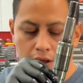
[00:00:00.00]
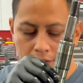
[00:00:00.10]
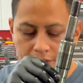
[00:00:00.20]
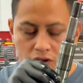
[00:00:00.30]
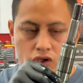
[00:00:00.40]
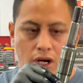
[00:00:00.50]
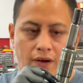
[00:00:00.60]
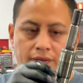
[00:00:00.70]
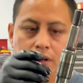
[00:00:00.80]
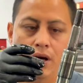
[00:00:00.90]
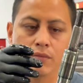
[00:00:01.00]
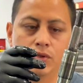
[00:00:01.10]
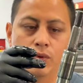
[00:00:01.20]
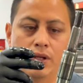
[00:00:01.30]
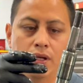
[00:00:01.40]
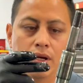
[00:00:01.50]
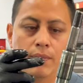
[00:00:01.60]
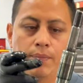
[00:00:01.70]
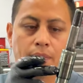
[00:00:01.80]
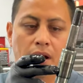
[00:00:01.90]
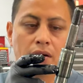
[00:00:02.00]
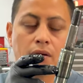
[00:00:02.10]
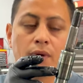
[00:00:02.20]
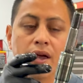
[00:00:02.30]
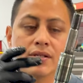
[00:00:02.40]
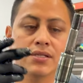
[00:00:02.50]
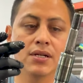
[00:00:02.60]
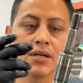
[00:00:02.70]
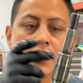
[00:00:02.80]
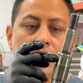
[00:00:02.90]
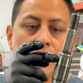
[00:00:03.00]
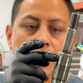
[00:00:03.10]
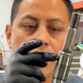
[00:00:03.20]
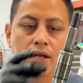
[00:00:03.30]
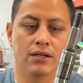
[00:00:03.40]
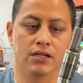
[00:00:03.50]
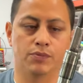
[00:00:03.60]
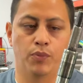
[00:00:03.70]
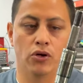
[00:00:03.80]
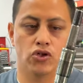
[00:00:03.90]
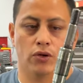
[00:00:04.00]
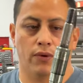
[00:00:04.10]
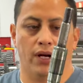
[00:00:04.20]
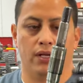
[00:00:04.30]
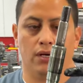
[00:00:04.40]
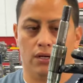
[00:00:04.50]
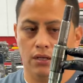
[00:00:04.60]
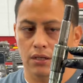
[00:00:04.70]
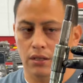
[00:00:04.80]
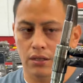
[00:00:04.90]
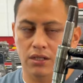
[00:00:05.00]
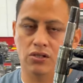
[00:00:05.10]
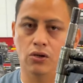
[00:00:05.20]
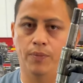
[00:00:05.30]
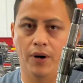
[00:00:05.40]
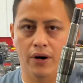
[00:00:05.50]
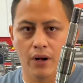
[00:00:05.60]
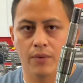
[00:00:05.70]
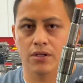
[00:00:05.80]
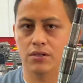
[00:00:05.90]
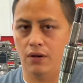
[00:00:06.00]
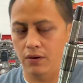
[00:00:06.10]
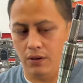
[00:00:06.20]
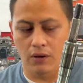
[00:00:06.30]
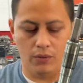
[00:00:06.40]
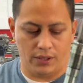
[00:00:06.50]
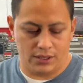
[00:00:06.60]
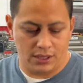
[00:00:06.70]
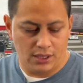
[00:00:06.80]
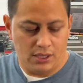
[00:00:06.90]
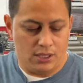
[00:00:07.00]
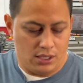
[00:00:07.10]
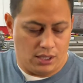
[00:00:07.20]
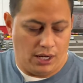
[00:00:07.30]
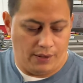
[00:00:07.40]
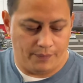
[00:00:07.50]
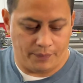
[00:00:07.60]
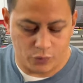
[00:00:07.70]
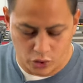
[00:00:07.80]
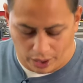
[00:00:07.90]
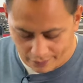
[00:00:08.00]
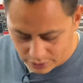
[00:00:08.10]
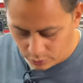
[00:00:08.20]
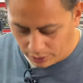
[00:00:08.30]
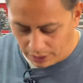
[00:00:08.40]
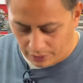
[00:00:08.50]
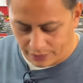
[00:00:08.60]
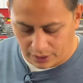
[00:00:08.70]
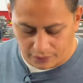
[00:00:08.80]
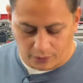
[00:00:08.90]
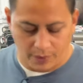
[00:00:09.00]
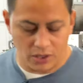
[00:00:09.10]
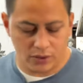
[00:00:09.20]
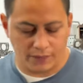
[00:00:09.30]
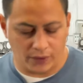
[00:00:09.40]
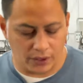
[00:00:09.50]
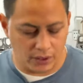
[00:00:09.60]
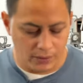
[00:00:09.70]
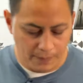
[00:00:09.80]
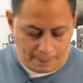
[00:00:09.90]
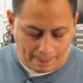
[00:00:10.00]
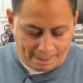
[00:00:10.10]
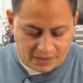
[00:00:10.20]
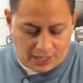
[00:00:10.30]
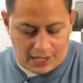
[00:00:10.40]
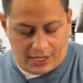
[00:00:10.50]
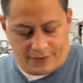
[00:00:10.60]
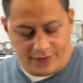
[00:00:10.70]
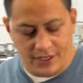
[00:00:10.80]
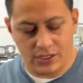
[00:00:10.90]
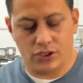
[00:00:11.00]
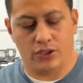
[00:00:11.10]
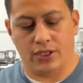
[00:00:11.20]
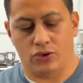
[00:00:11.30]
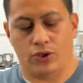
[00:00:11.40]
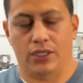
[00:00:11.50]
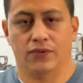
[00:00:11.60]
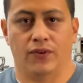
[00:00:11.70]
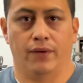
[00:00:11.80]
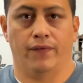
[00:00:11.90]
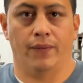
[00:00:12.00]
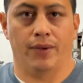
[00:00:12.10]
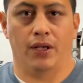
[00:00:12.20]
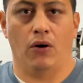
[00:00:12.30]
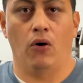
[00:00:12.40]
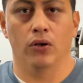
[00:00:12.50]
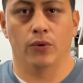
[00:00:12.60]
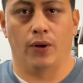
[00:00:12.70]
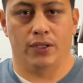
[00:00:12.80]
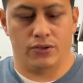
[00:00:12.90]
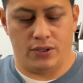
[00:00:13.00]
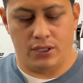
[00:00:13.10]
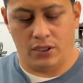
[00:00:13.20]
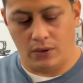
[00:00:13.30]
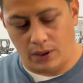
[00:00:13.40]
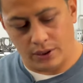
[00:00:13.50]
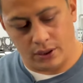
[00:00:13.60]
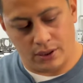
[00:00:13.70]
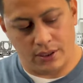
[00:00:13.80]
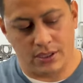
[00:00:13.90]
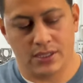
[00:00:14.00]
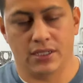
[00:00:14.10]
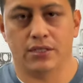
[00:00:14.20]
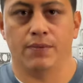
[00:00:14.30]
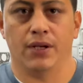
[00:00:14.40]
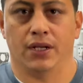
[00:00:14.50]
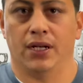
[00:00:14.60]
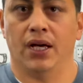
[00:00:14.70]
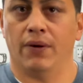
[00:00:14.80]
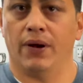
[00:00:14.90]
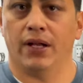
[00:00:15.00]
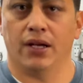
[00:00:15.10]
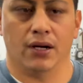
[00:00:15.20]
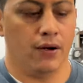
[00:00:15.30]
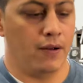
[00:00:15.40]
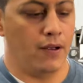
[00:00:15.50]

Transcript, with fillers: the shaft comes with a bearing race and this bushing right here. These two part numbers always um, Travis will have the information for you and this you can transfer it from the old one to the new one. There's this big nut right here.